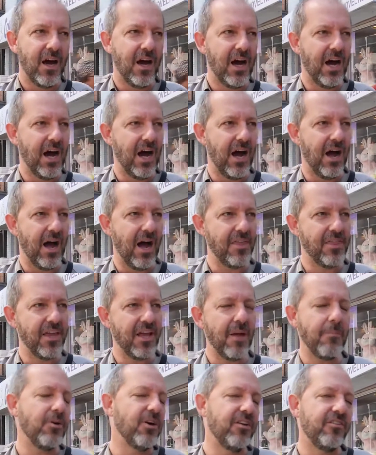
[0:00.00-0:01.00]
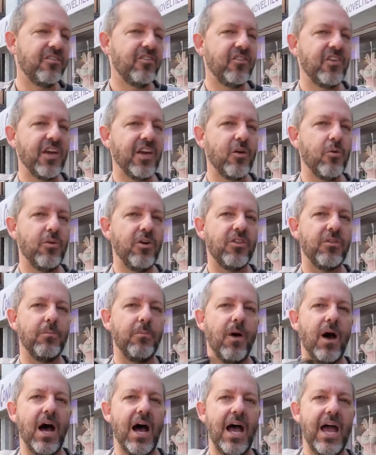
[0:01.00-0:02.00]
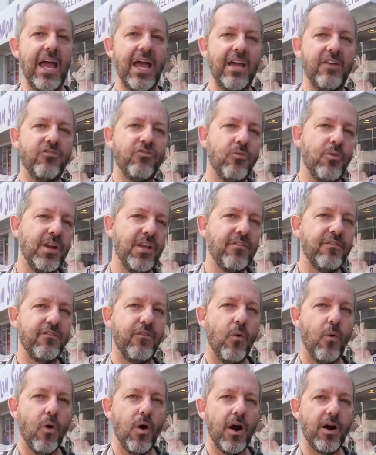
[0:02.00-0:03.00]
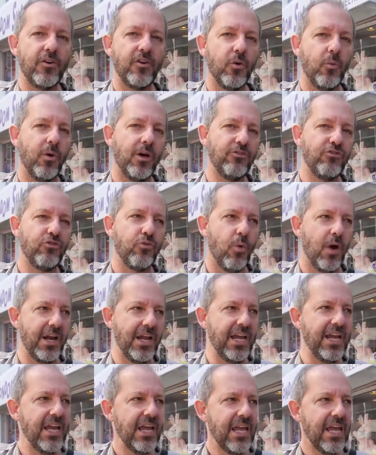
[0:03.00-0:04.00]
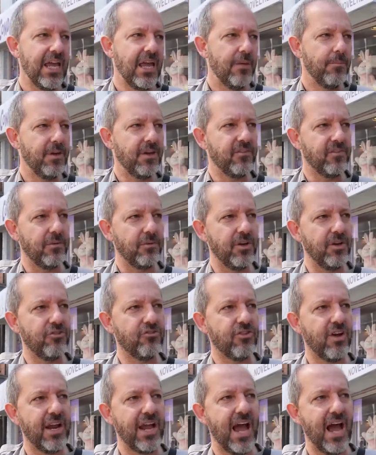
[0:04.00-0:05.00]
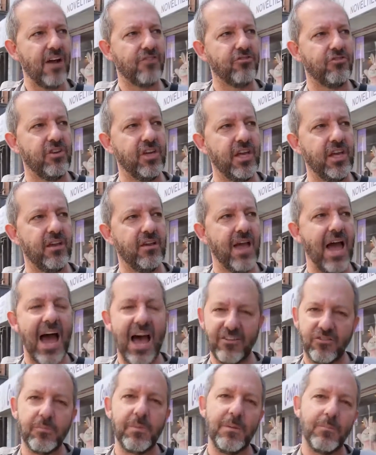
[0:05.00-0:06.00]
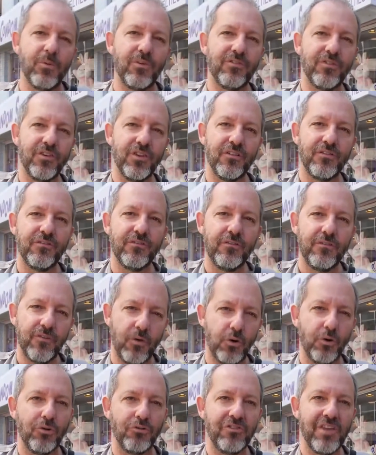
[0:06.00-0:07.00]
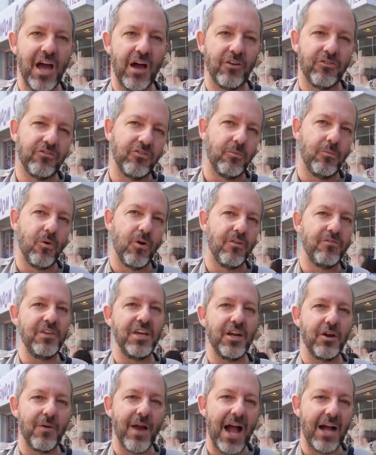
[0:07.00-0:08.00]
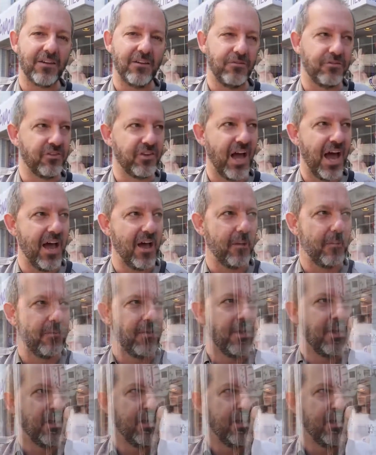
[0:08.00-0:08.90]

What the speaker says: I think I'm going to stick with my 24 to 120 because I'm going to try to actually ask people for their photos now, so more of the interactive stuff. Great.